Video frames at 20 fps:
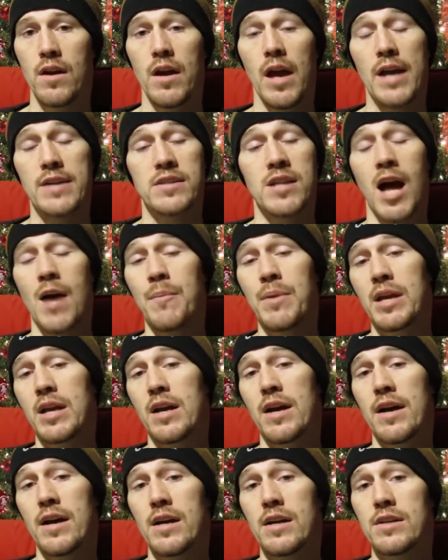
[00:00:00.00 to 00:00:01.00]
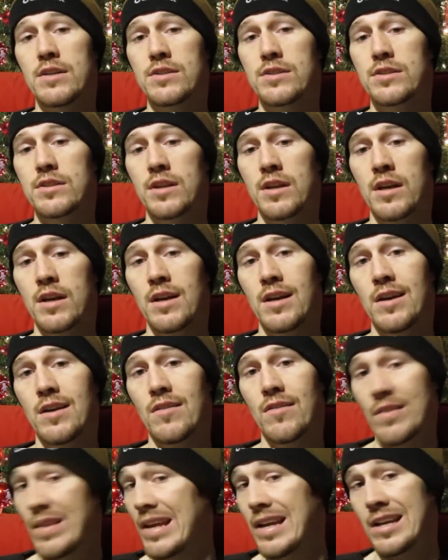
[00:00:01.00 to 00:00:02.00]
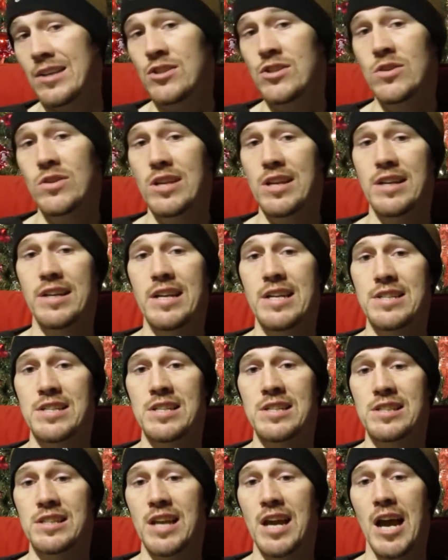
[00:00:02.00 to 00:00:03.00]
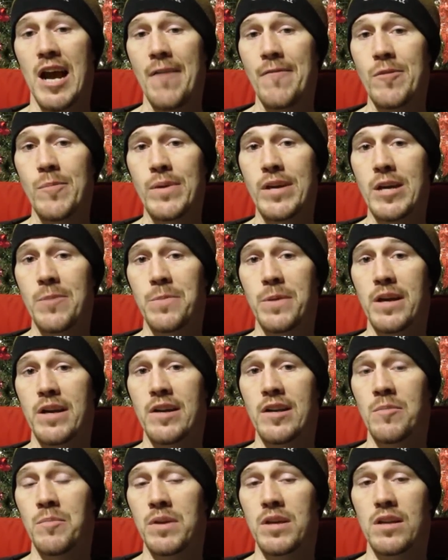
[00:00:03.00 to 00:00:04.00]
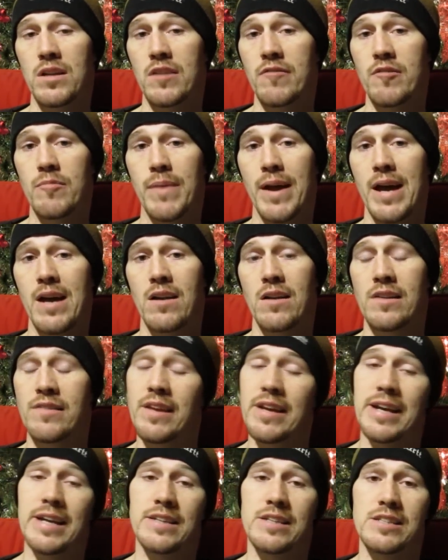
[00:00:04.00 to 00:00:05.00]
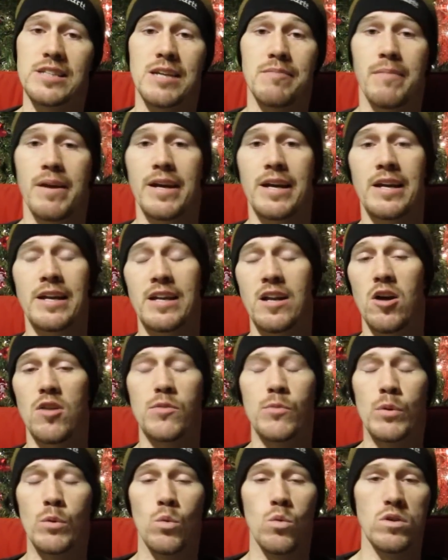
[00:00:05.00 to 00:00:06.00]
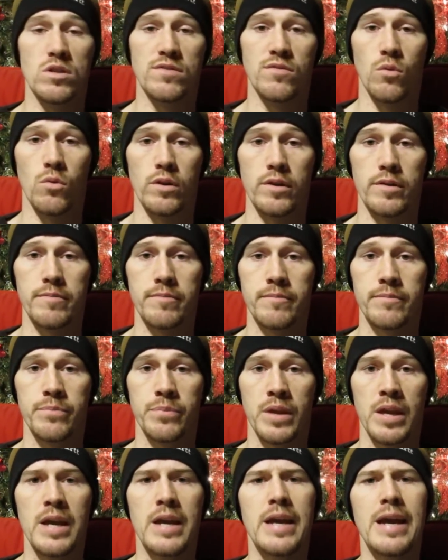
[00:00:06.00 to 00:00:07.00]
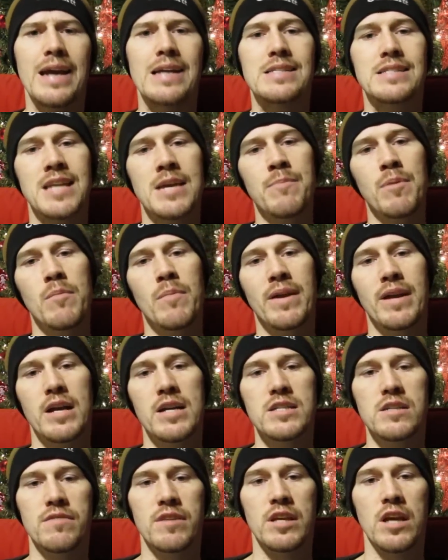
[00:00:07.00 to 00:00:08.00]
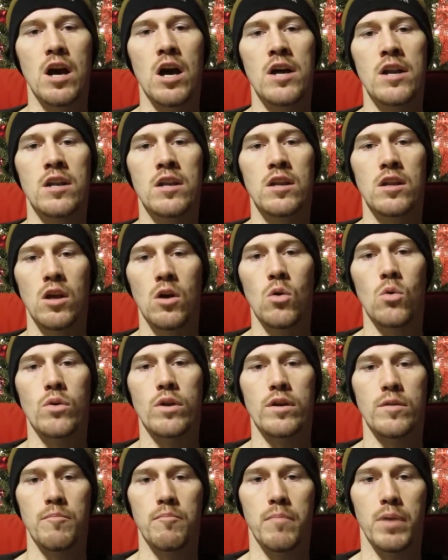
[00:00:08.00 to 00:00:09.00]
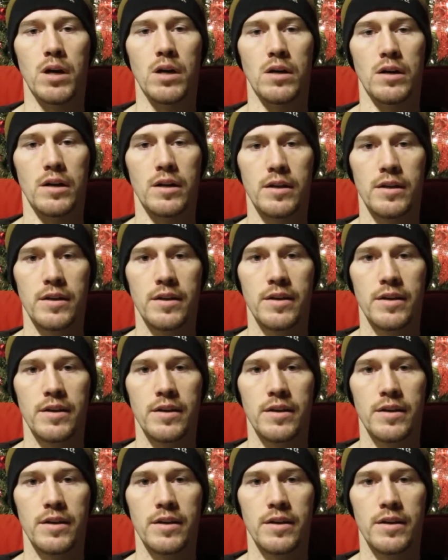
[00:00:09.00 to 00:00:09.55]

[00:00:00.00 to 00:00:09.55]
It's not because they can shoot at a distance and I have to be up there in the middle of the battle and they get to sit back and get all the rewards for it. It's simply because of the unload bug.